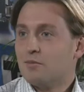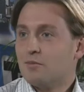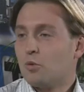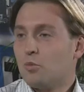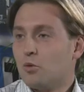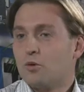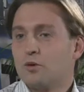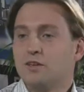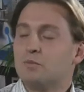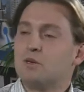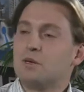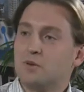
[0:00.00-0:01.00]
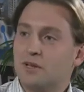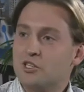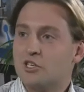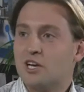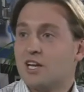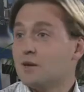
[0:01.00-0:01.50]
And more importantly, the people
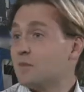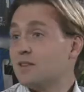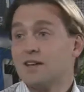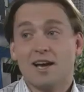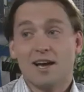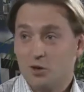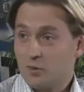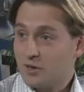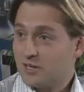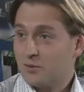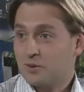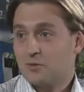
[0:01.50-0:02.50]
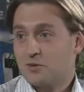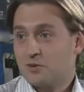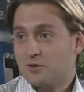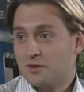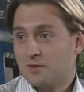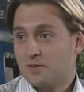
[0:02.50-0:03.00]
educating me, they had no idea what they were
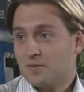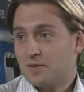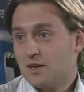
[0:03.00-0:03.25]
doing.